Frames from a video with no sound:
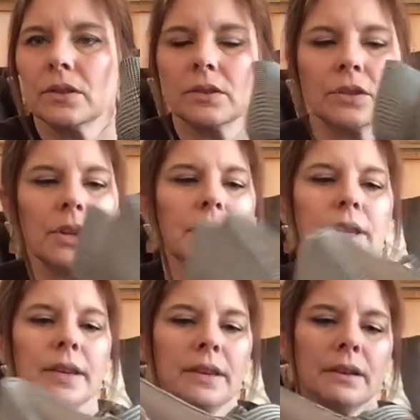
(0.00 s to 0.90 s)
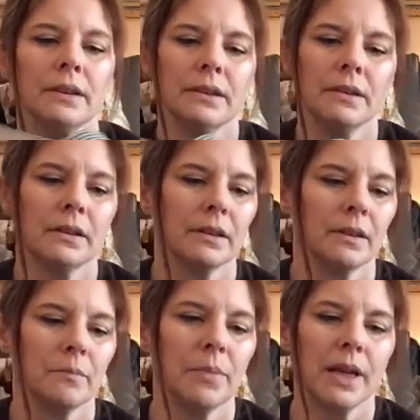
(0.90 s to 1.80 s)
chunky heel,
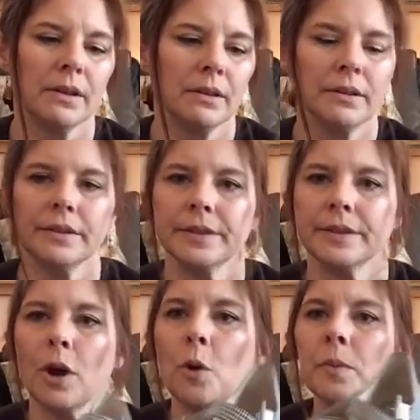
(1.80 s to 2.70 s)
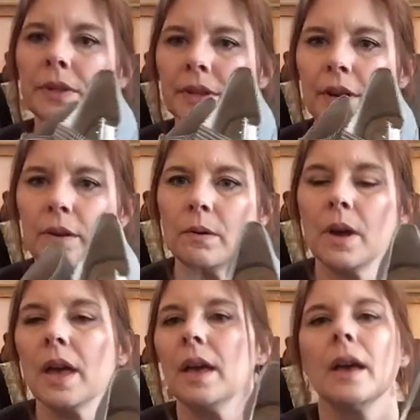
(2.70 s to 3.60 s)
buckles, open toe.
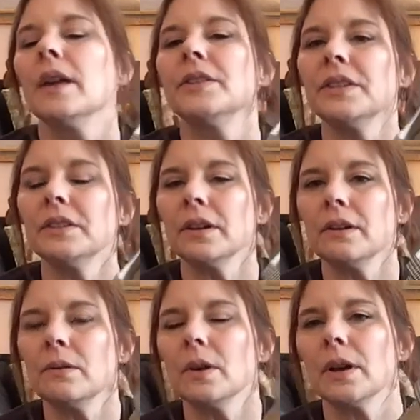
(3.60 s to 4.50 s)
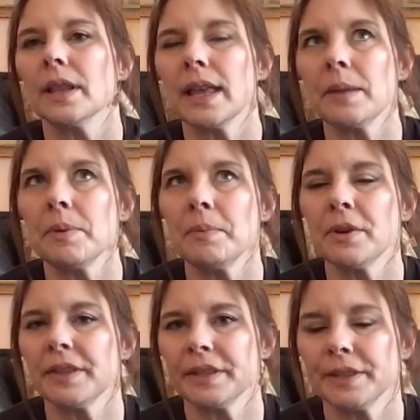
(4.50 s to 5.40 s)
Do you know, a lot of people
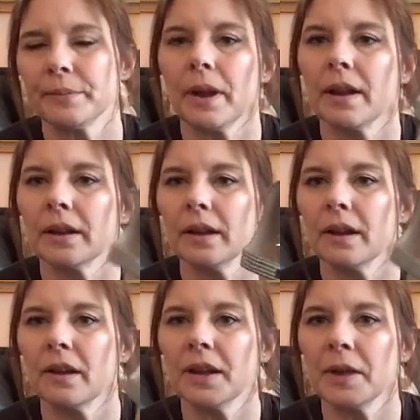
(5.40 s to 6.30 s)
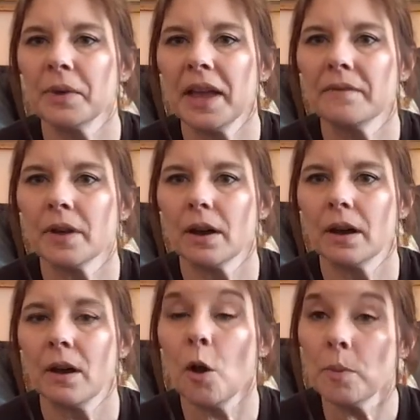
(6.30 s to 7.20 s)
get this wrong. Okay, we have
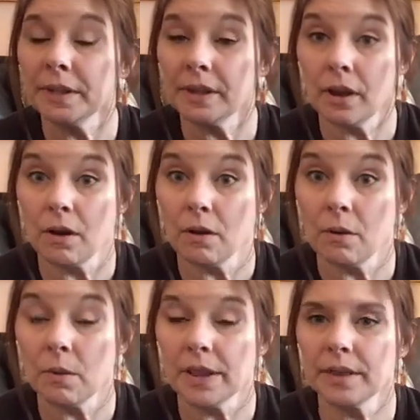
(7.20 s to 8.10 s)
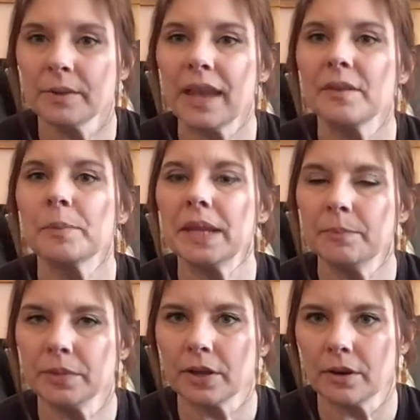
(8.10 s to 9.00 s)
open toe, and then we have a
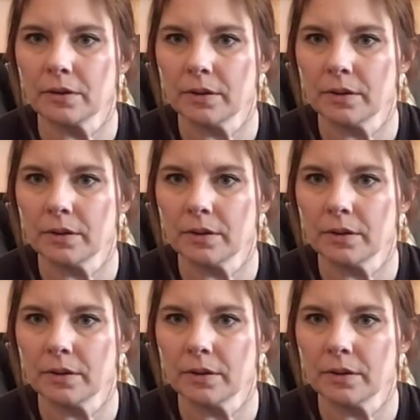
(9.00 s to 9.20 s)
peep toe.